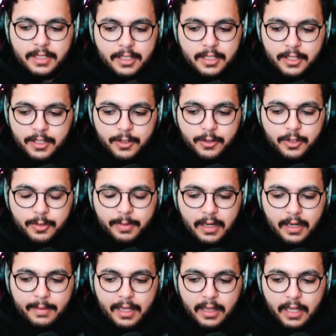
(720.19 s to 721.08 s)
a huge
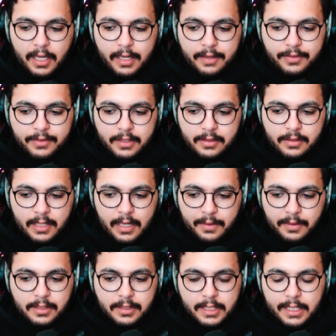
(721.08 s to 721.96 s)
part of my life since I
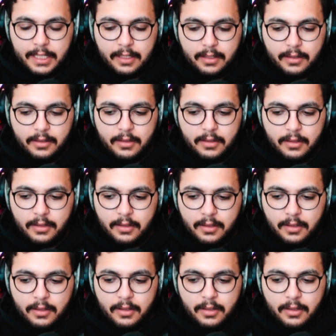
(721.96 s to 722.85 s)
was like,
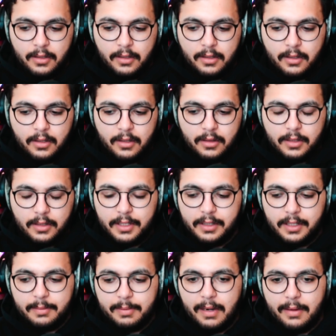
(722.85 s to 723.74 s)

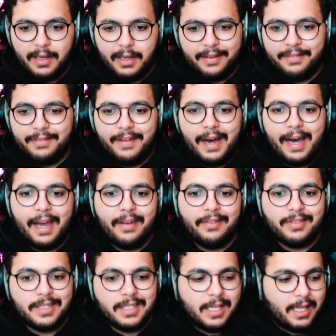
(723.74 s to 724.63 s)
literally probably like
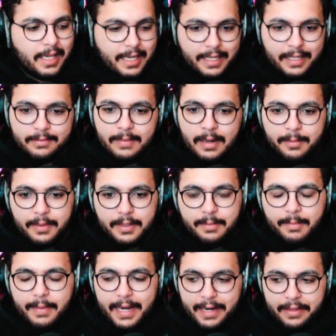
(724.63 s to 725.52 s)
five. It's not like I can remember
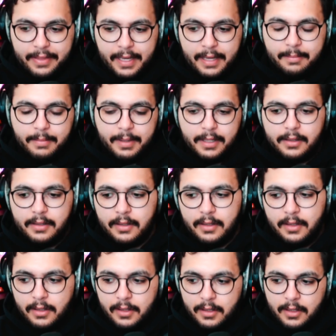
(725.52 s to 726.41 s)
back then, but
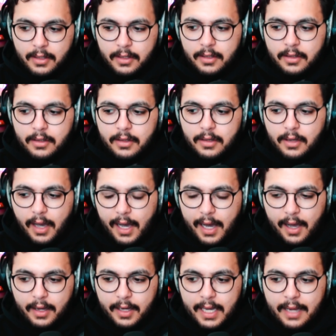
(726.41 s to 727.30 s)

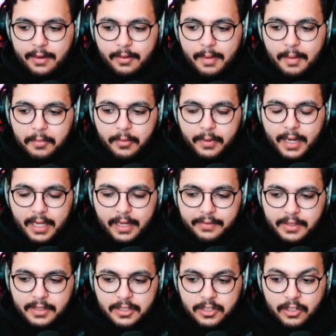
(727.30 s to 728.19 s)
I can't remember when I
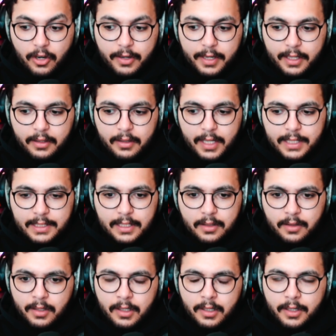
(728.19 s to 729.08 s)
even started. That's how
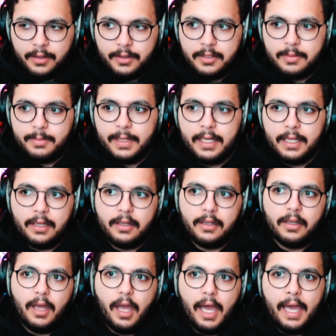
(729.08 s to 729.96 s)
long ago it's been.
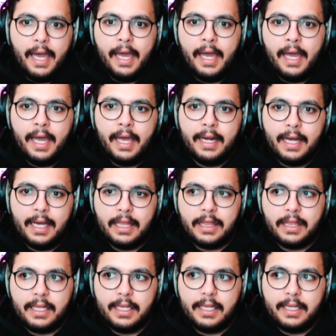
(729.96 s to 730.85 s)
And I
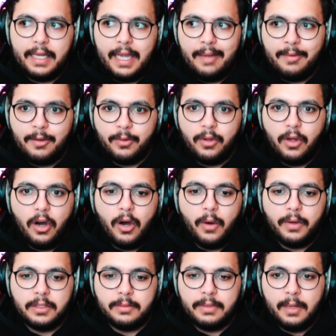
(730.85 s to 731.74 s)
think gaming will
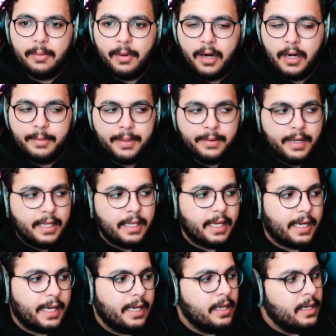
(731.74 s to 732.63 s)
always be a part of me, right?
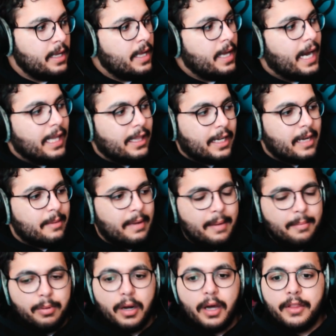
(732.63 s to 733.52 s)
Like I look at my
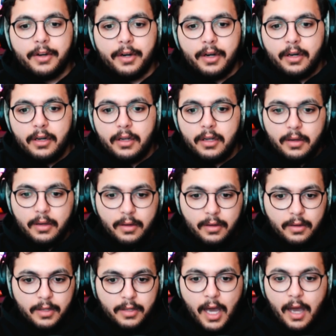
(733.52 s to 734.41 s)
brother,
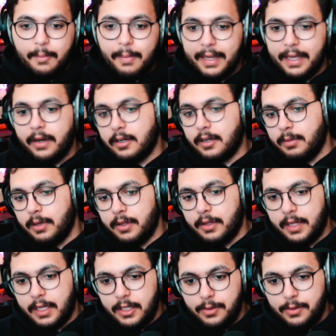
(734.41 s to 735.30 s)
not my younger brother
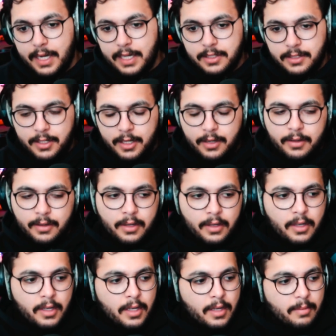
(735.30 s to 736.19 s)
that you guys know,
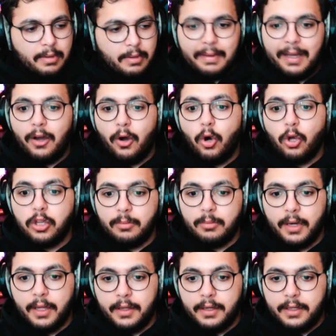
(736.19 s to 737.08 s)
but my older
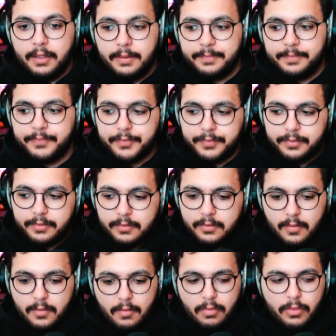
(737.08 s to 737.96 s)
brother,
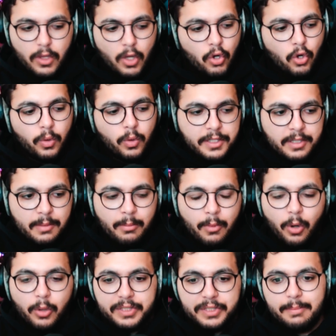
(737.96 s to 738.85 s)
who runs a
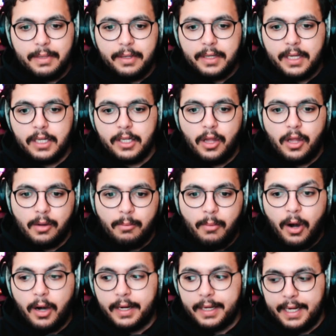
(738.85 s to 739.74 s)
multi-million dollar
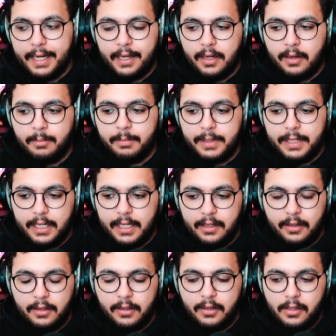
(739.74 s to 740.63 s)
marketing company.
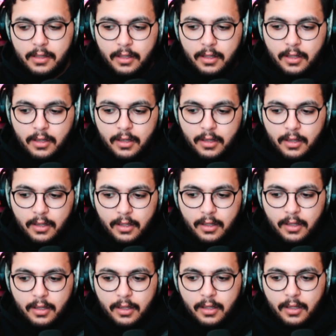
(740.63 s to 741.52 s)

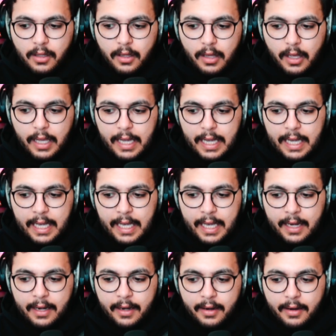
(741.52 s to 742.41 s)

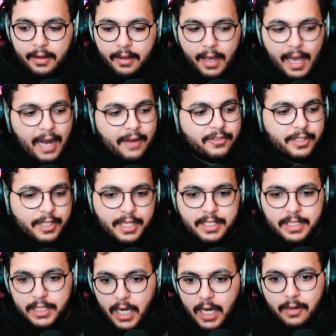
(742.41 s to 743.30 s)
And after
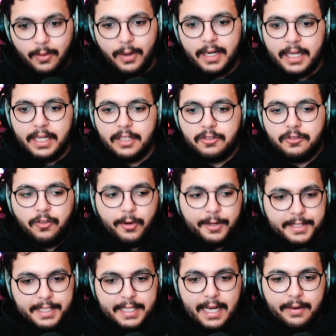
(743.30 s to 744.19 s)
he's done working his
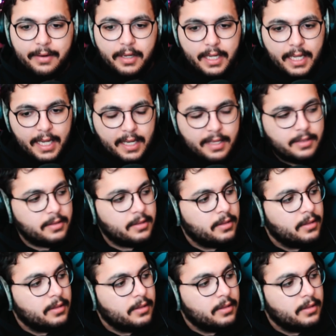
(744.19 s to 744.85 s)
14 hour days,